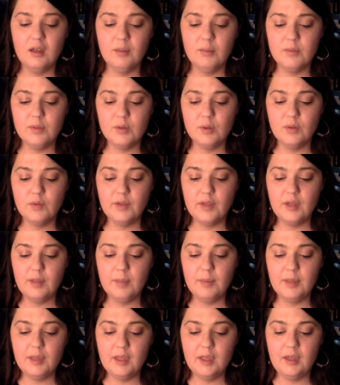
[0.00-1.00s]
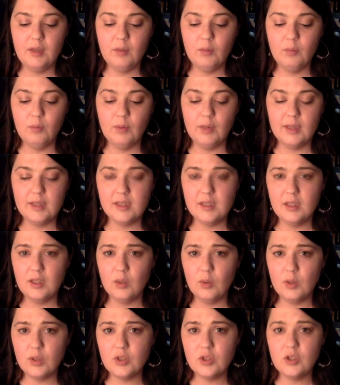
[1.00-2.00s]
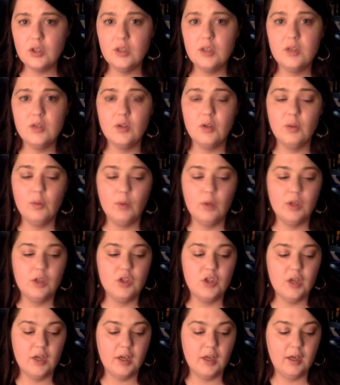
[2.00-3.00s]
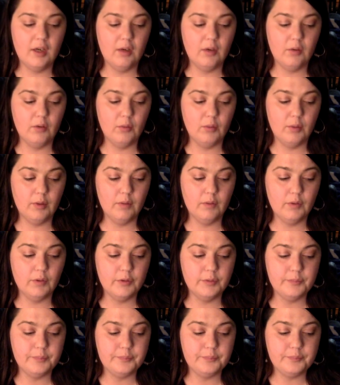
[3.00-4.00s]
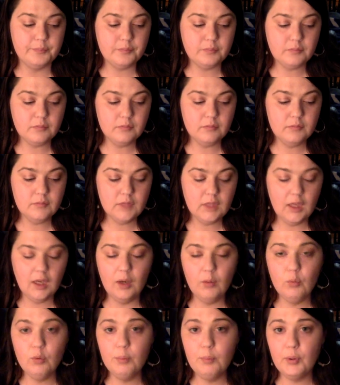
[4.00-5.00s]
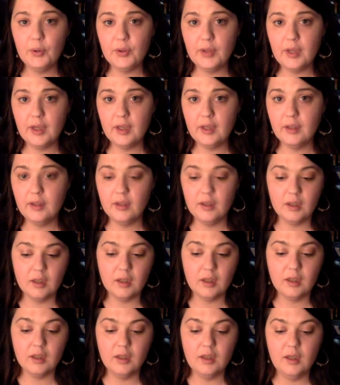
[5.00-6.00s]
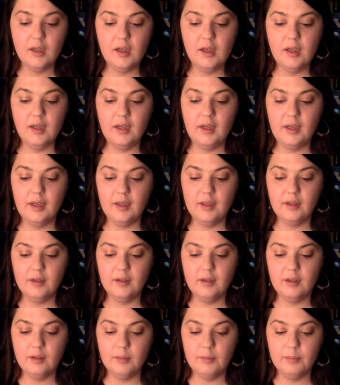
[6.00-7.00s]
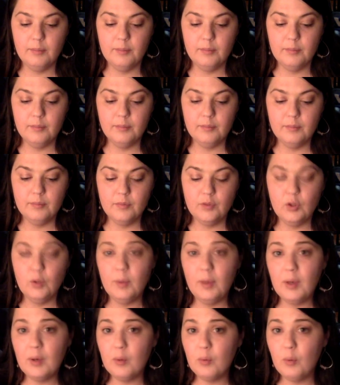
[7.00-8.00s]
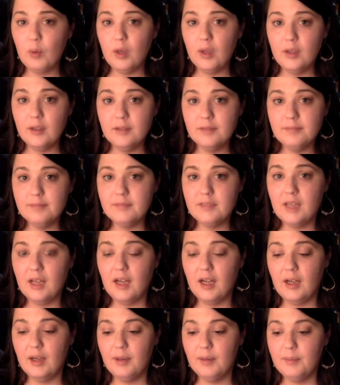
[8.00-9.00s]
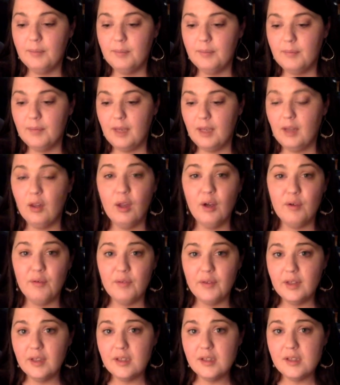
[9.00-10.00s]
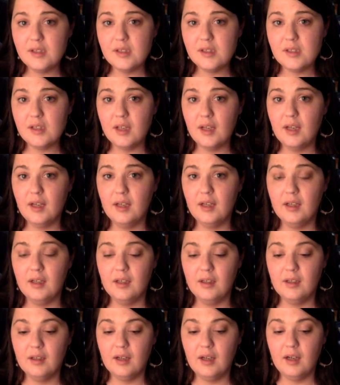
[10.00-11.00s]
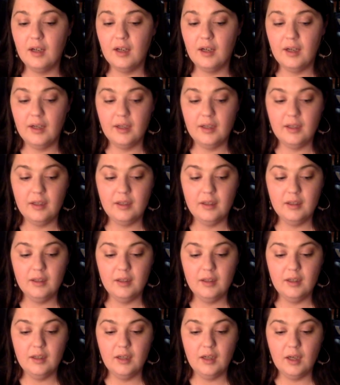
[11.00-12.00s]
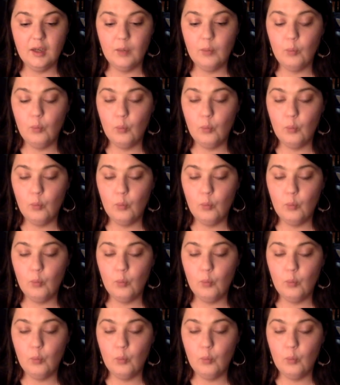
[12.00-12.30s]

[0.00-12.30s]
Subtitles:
So if anybody has any questions or they want to check it out or whatever, I will put that in there. And no matter what, I love this, and I I